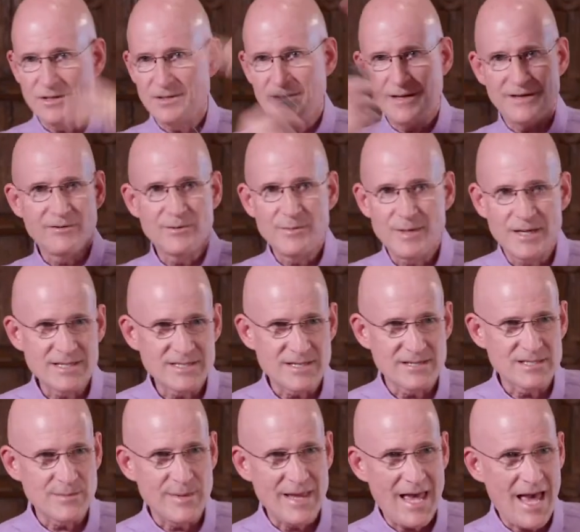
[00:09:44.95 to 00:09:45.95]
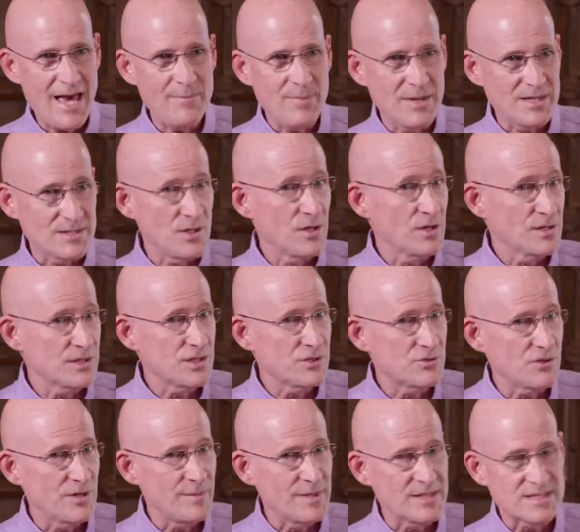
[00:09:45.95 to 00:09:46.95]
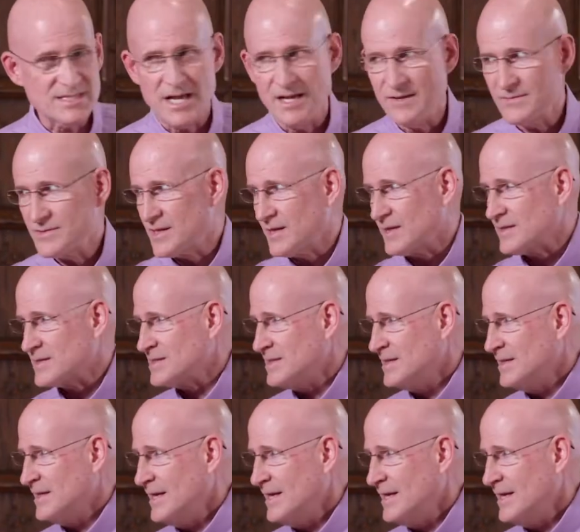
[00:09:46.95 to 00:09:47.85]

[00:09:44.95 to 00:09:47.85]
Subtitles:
and everybody seems to be happy as long as the treatment solves things.